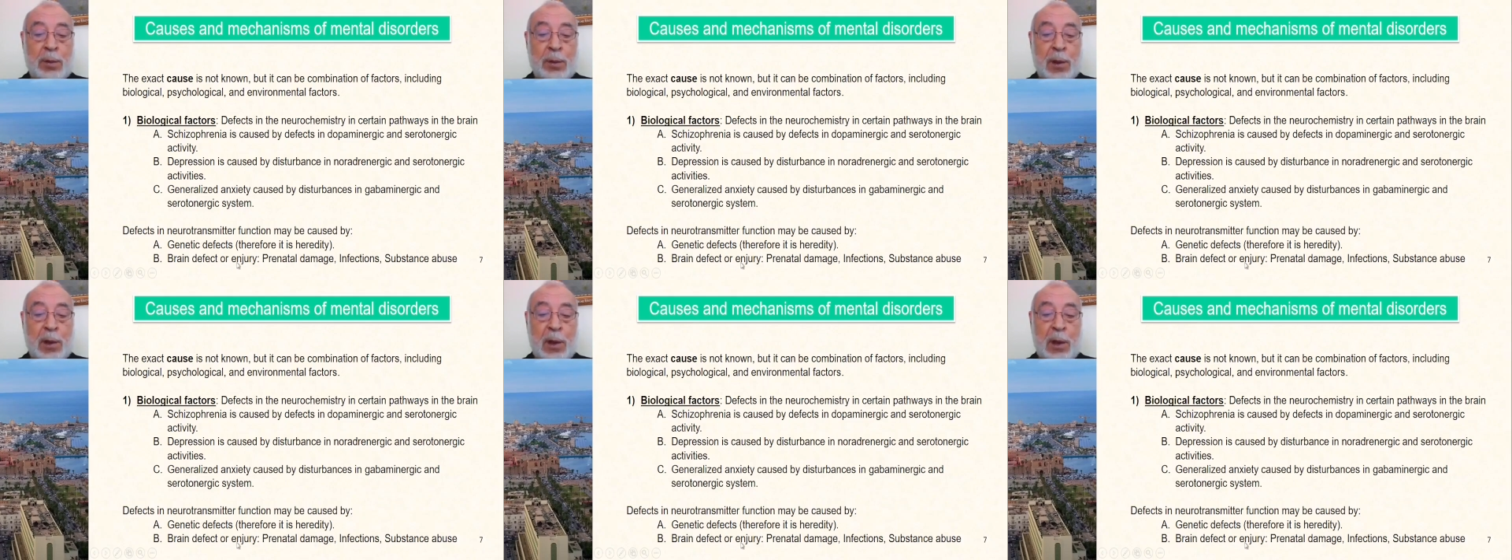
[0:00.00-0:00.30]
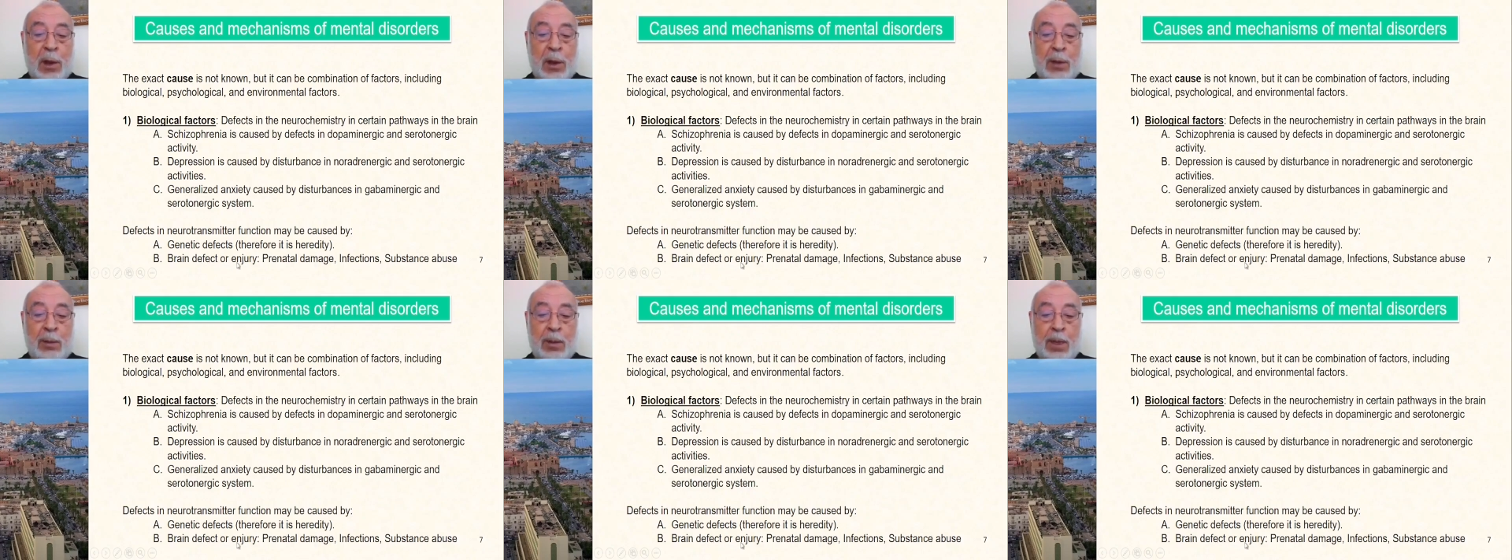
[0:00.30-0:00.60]

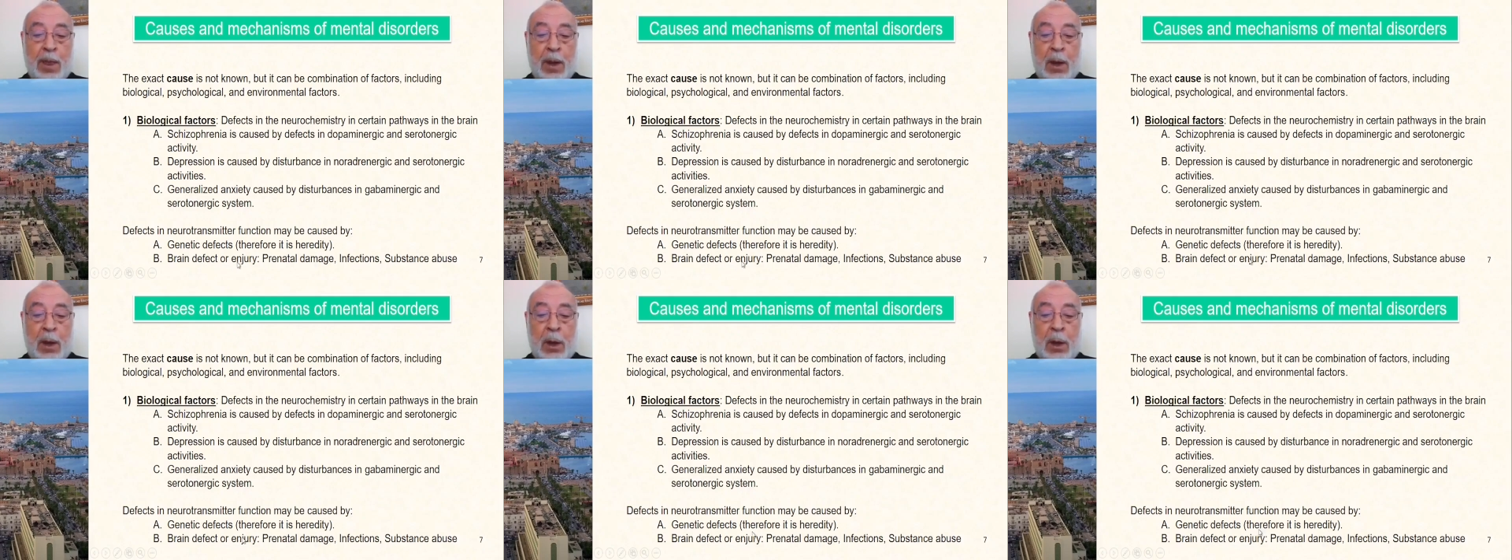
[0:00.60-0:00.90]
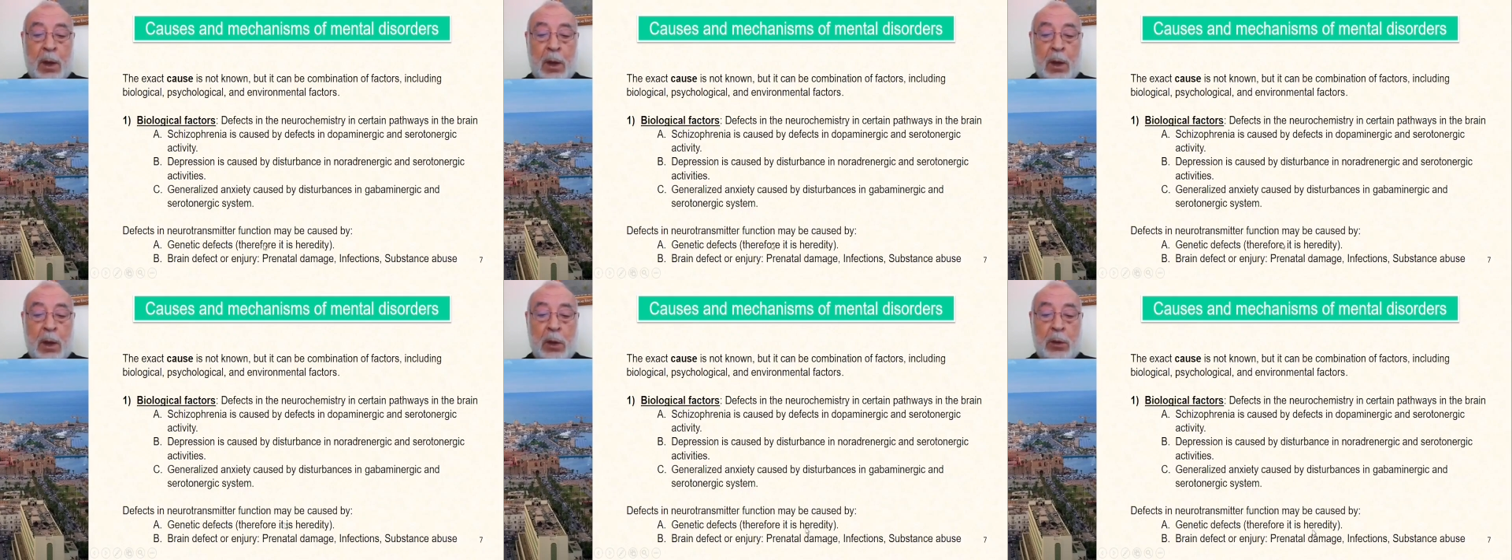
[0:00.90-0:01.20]
brain
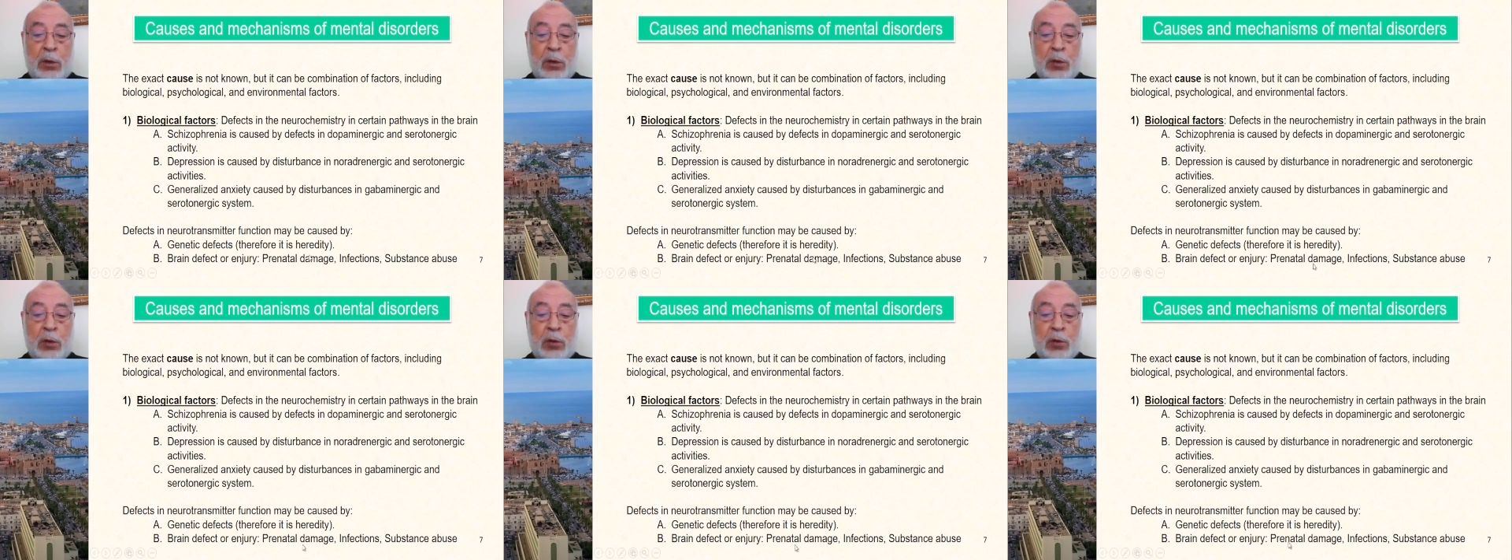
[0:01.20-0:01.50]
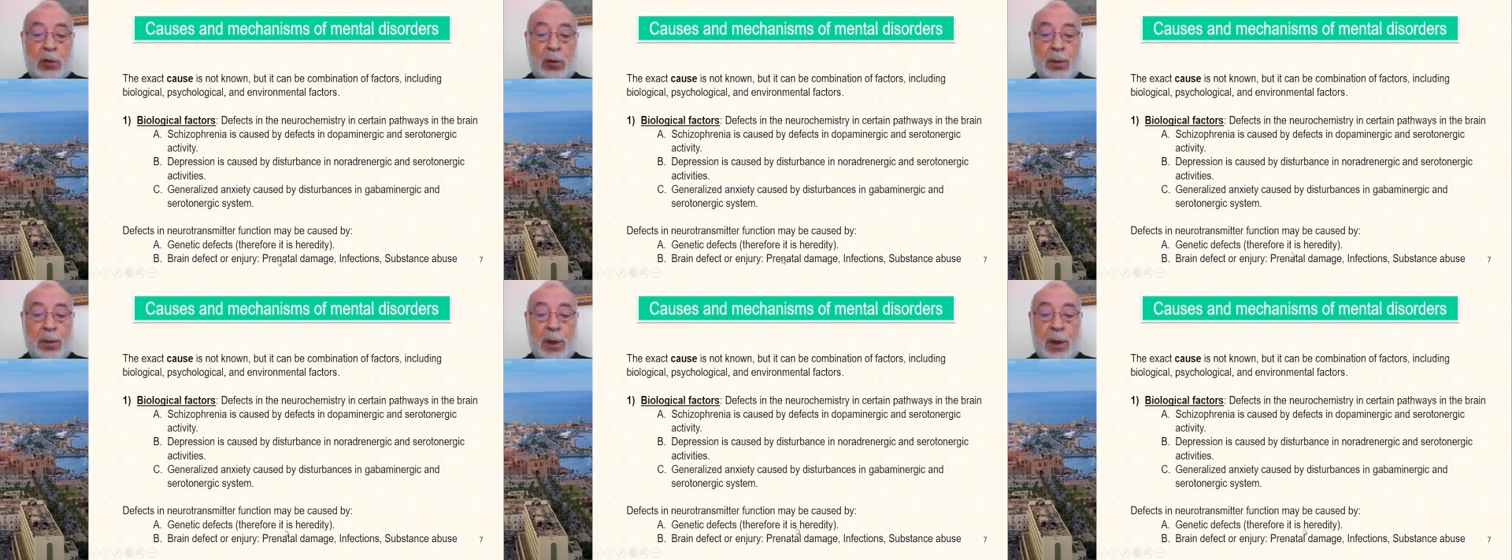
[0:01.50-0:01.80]
due
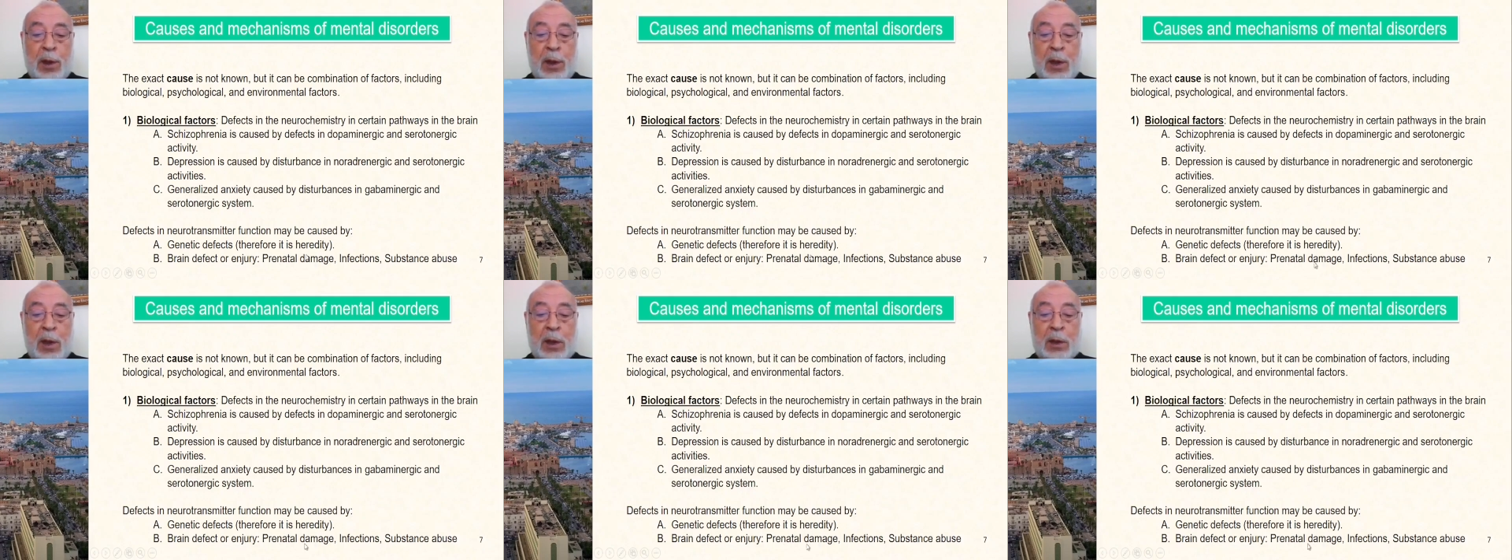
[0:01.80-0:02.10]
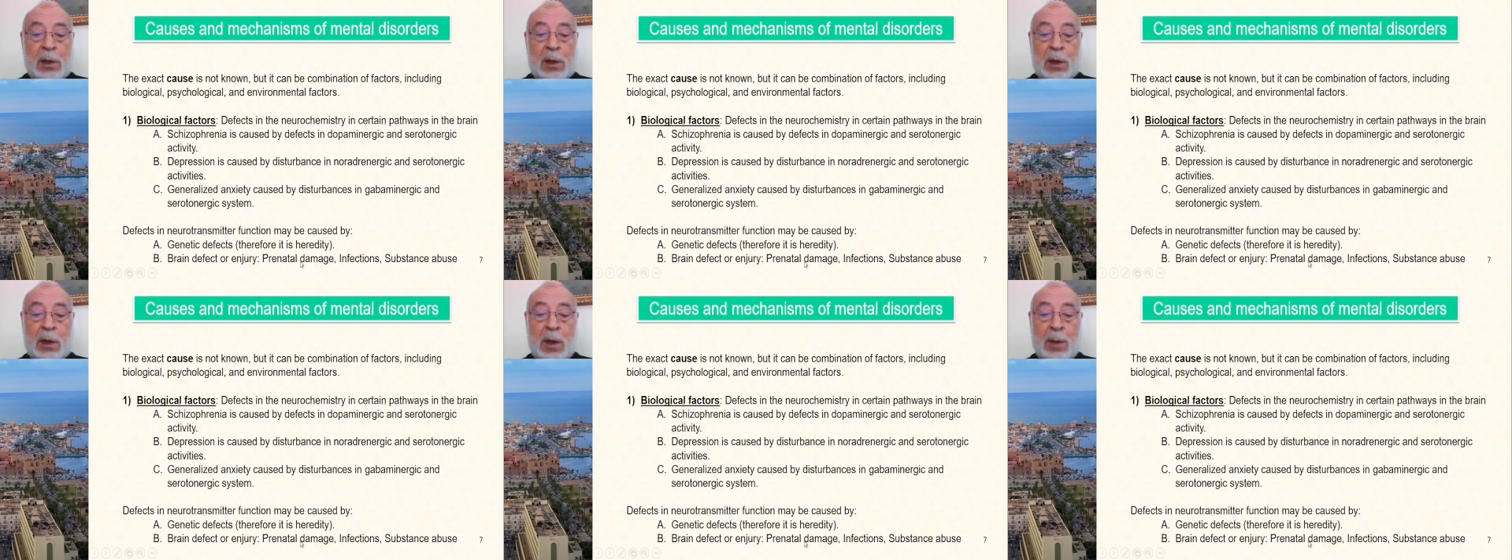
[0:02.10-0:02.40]
to
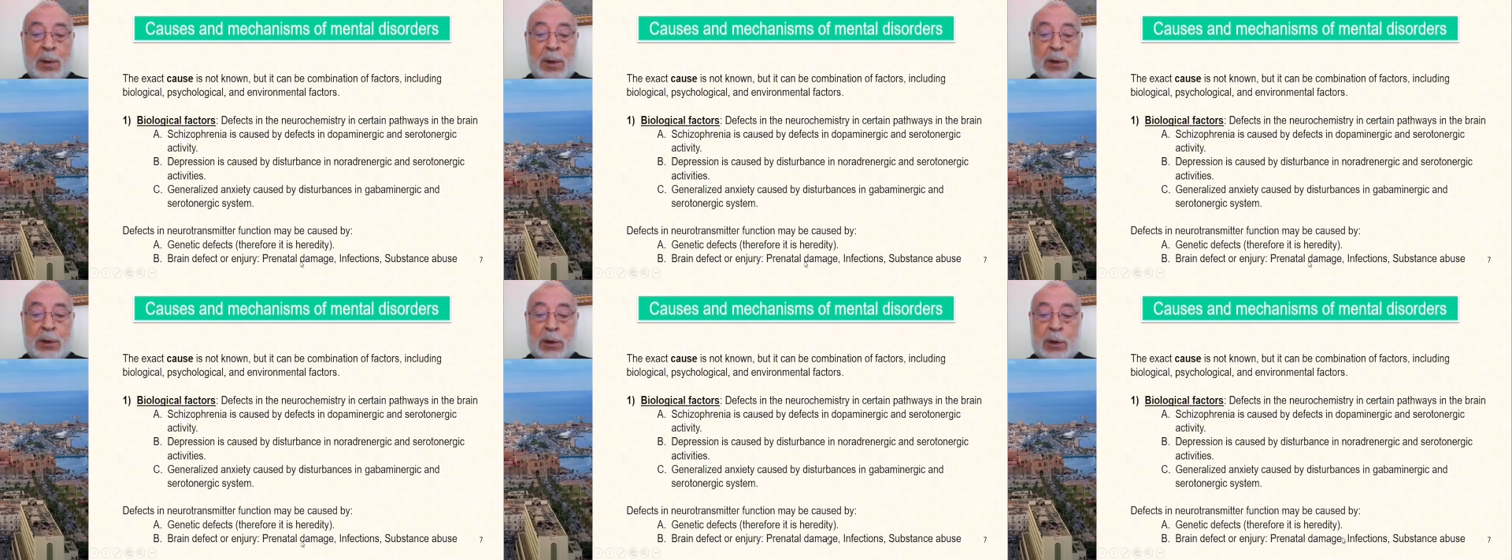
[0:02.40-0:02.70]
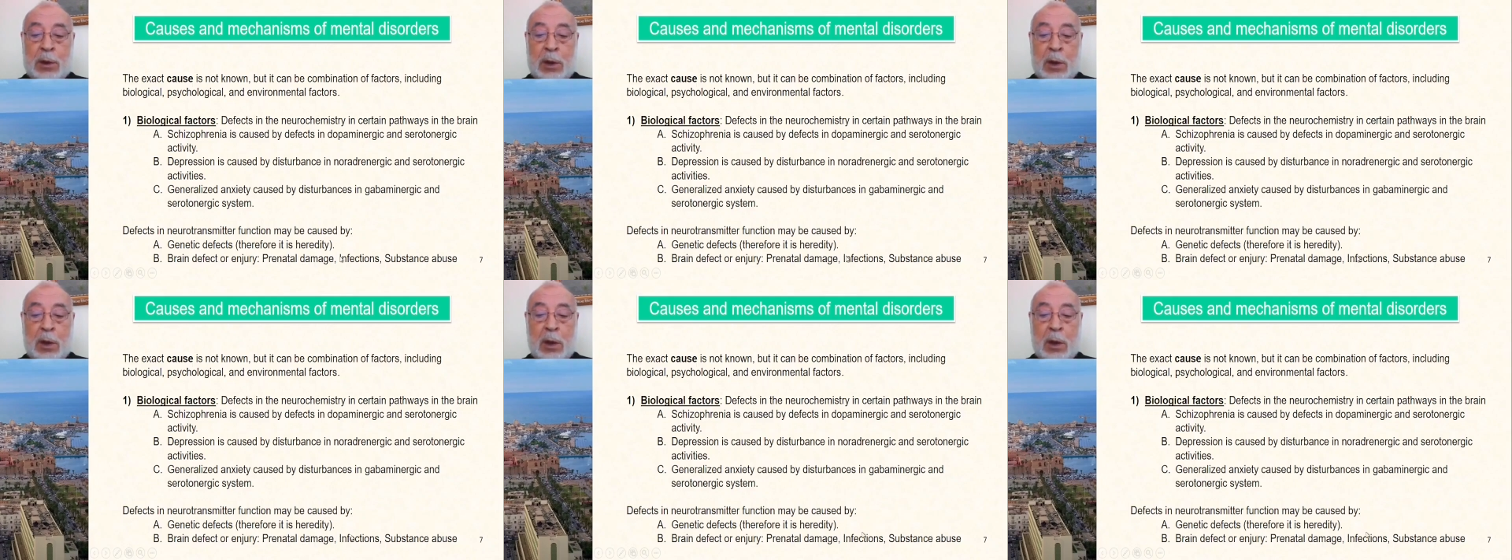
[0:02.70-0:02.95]
prenatal damage,